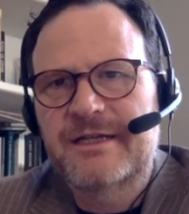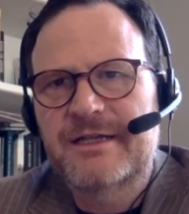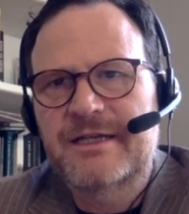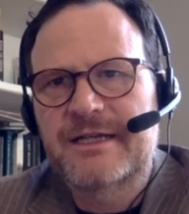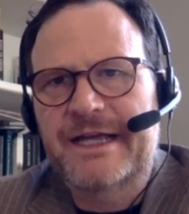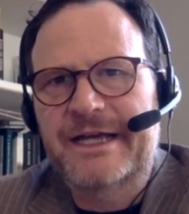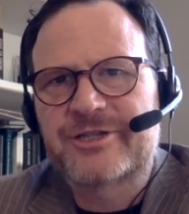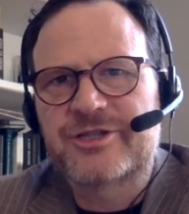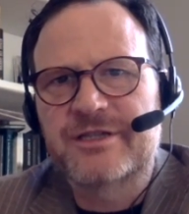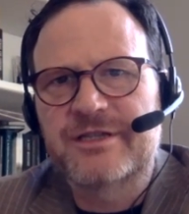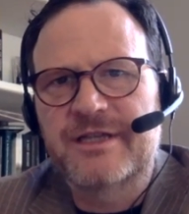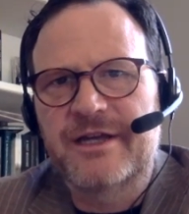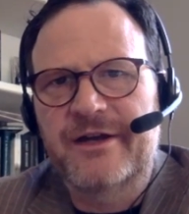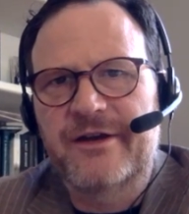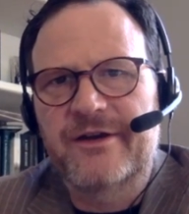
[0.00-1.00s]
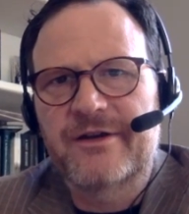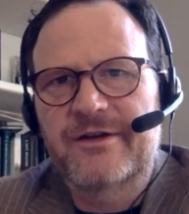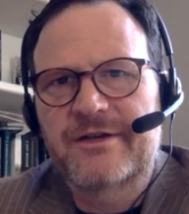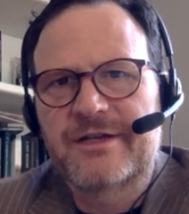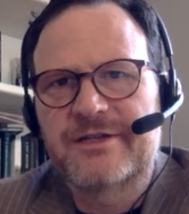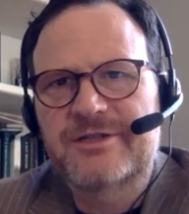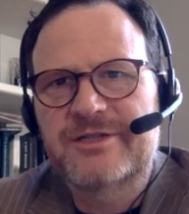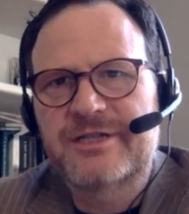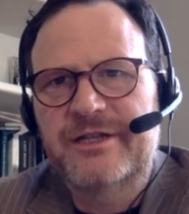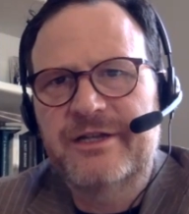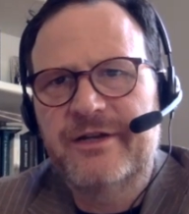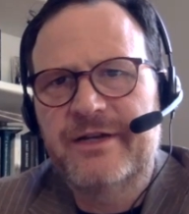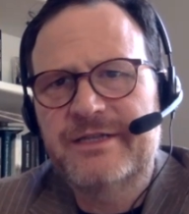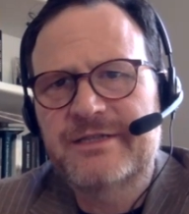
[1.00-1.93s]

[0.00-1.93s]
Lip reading: connection there. Can you still hear us?